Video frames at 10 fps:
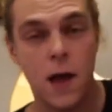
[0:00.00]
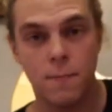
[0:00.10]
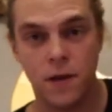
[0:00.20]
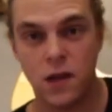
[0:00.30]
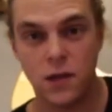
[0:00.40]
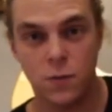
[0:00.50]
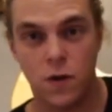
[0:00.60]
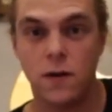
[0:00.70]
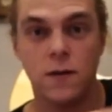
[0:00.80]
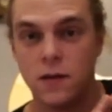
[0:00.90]
But this
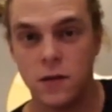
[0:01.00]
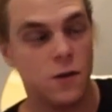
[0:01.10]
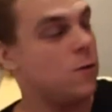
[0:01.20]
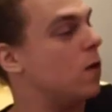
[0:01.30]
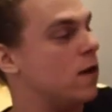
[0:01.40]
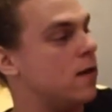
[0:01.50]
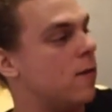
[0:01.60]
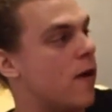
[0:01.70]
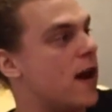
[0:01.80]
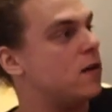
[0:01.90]
one is a new one in the
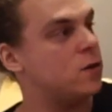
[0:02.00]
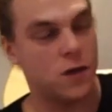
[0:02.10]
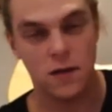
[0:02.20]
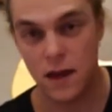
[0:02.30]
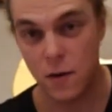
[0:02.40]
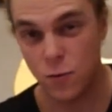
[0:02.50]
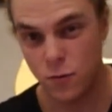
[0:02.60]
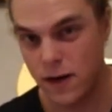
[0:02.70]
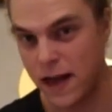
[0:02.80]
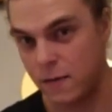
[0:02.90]
range. They're all
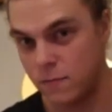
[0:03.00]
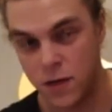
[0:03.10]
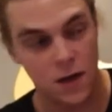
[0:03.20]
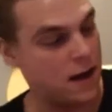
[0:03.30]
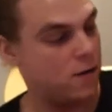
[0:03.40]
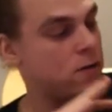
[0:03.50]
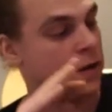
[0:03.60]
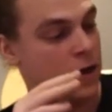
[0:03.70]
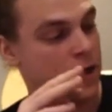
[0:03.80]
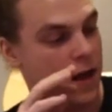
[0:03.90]
named now,
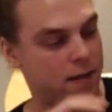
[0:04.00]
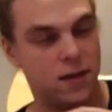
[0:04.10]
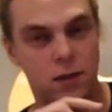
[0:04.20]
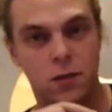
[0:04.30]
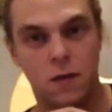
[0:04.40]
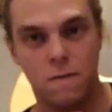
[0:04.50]
and this is the